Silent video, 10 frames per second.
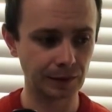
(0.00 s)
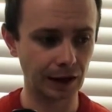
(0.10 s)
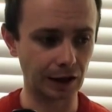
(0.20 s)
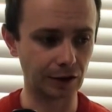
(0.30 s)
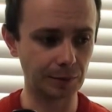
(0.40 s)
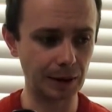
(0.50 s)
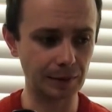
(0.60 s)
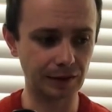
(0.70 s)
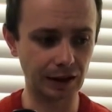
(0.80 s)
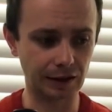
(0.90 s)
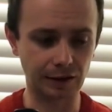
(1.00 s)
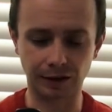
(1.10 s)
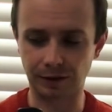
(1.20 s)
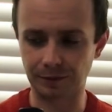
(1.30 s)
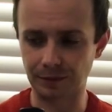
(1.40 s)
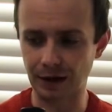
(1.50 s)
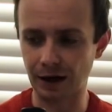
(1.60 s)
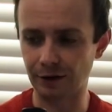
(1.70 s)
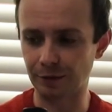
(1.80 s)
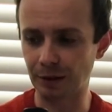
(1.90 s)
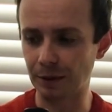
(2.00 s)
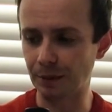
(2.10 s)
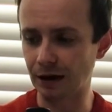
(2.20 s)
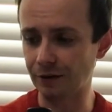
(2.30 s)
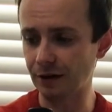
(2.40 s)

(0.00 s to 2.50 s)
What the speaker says: I'm going to probably take the Harris bipod off.